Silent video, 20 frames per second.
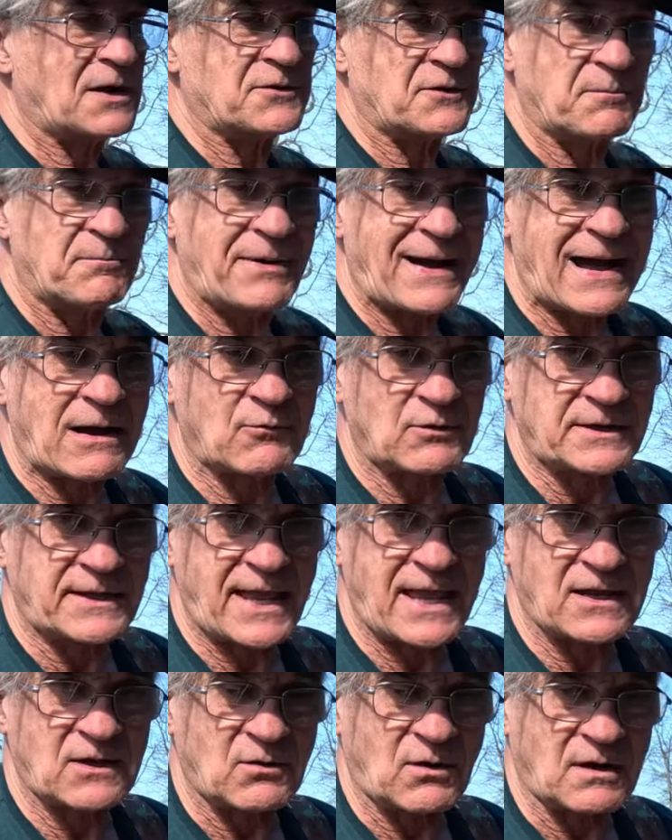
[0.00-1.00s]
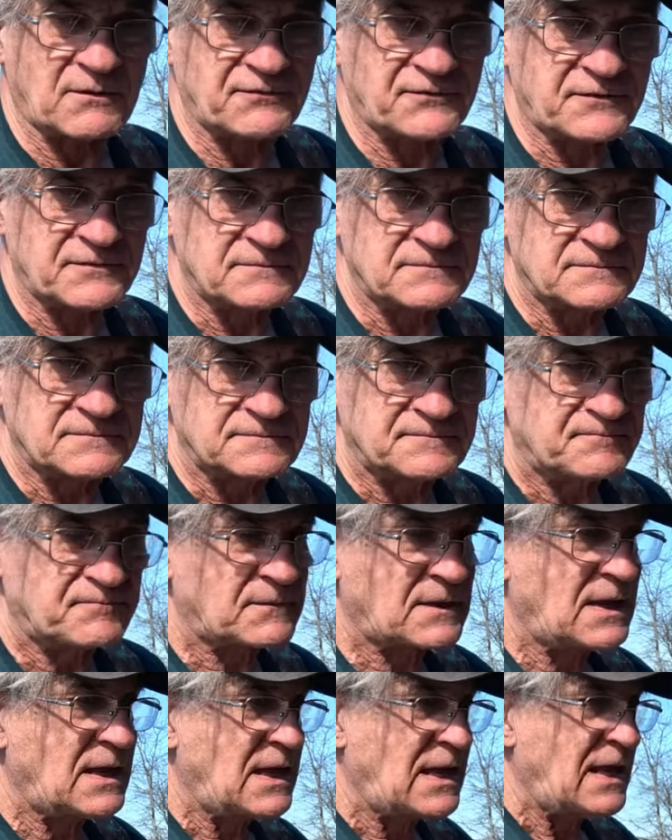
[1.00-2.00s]
on the power takeoff,
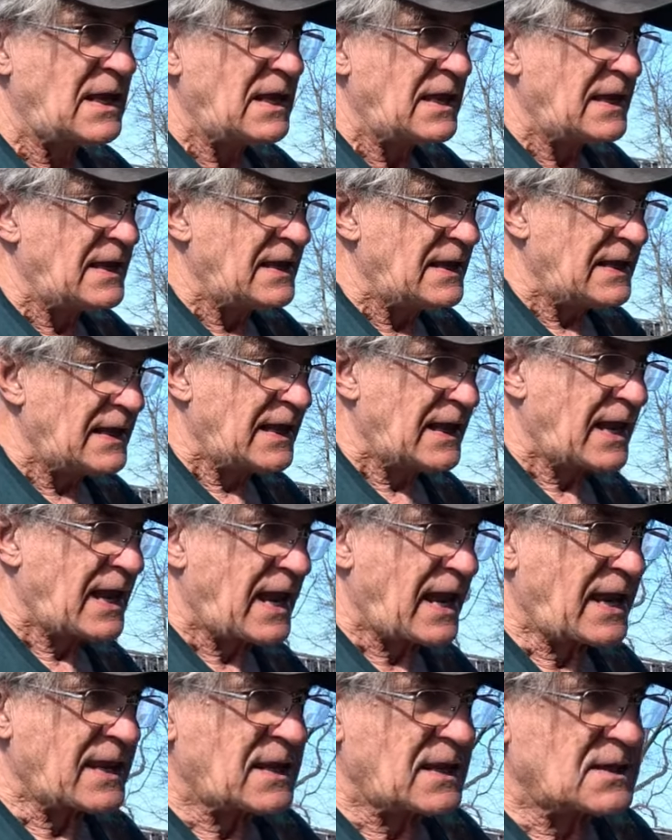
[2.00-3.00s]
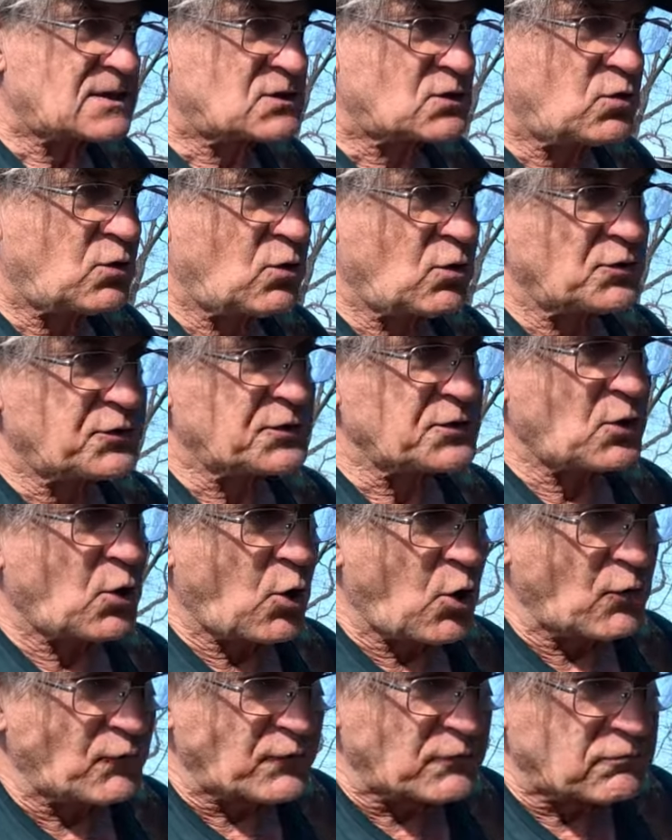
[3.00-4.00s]
and it's called an
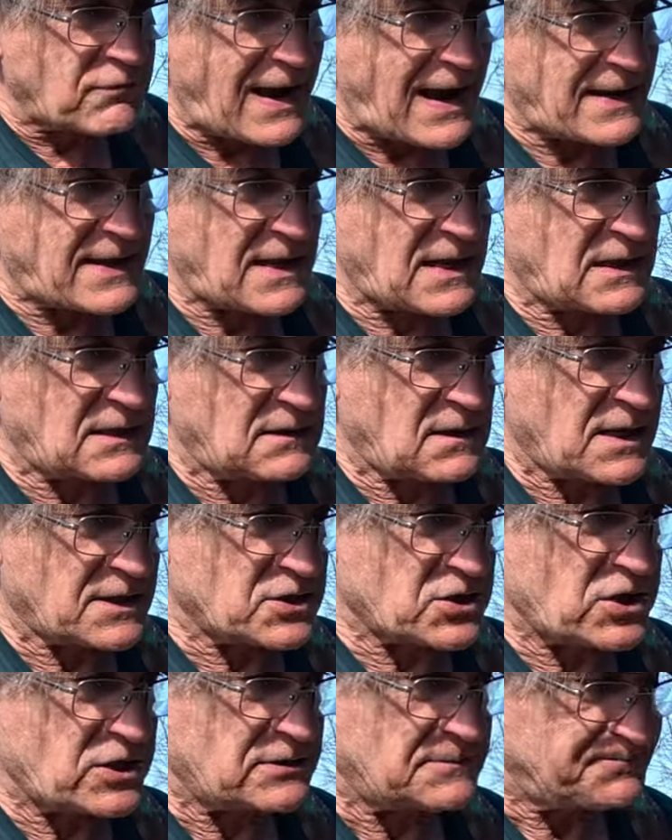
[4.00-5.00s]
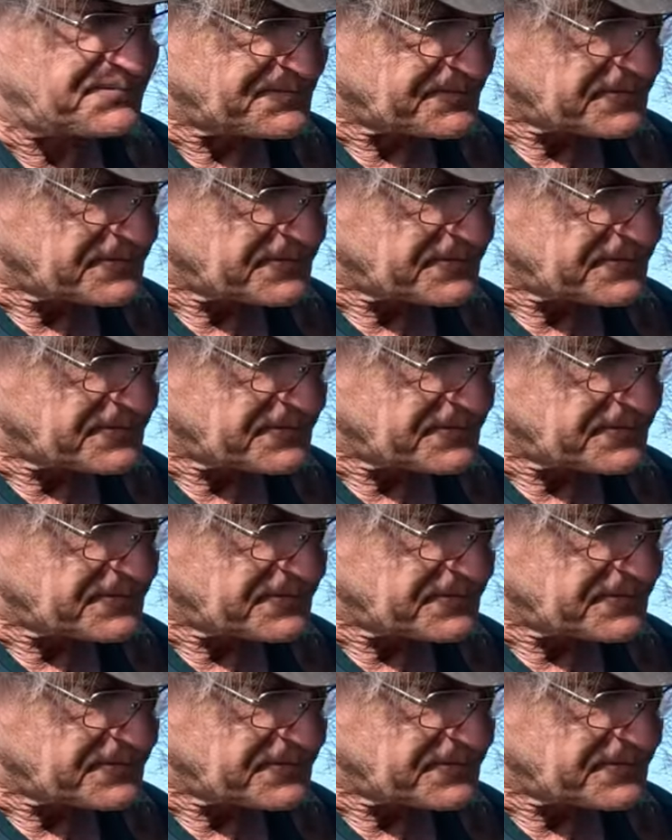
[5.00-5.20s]
overriding clutch.